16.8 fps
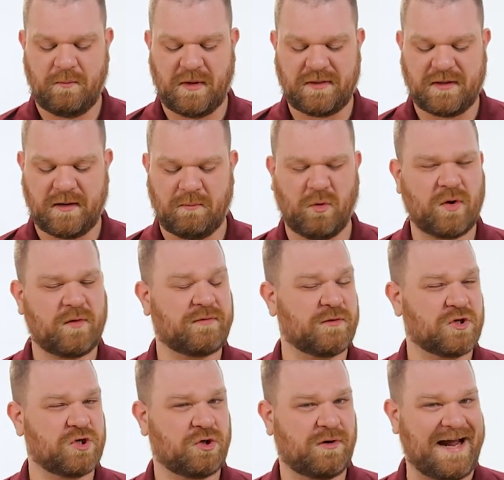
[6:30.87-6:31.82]
but they're more
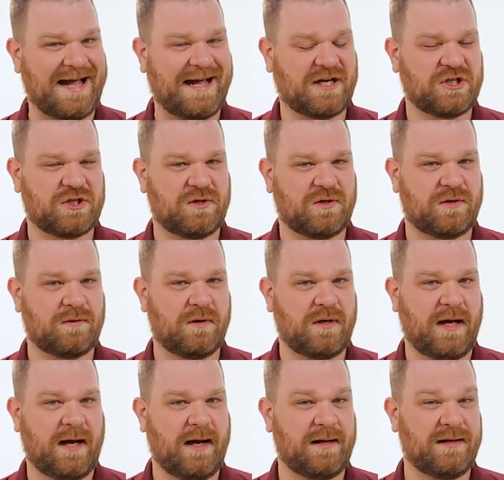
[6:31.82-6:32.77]
for traction,
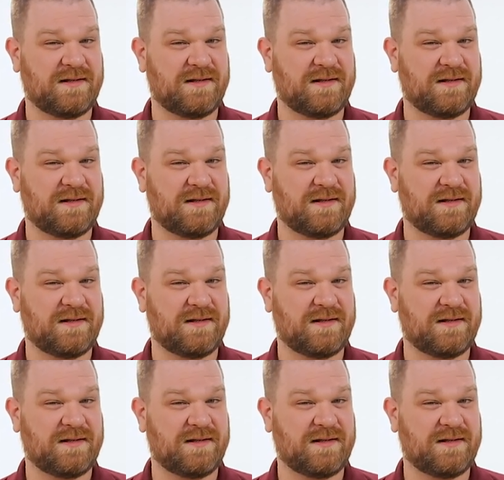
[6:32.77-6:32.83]
uh,